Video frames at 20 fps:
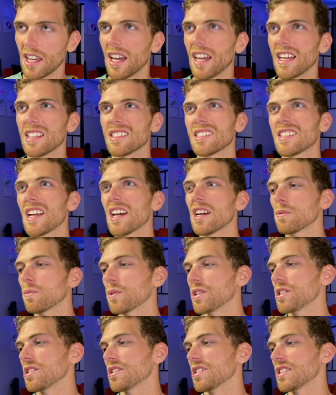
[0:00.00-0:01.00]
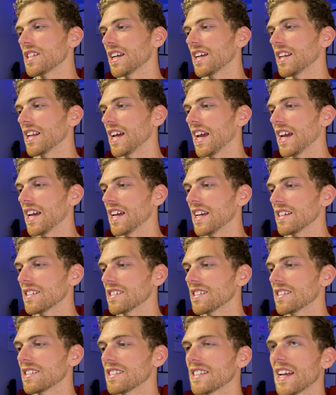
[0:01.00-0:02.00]
Instead, we're just in a
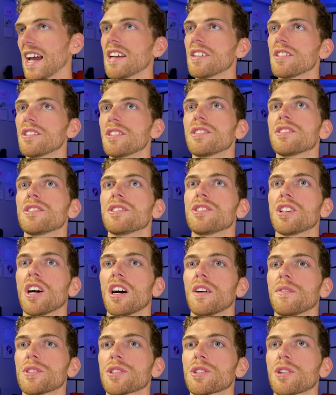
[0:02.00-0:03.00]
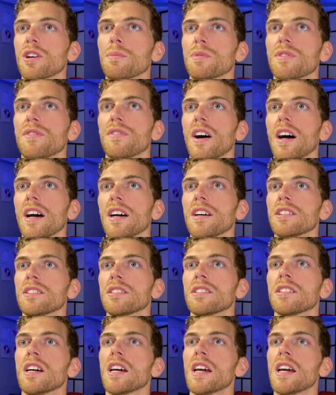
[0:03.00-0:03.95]
standard JavaScript file,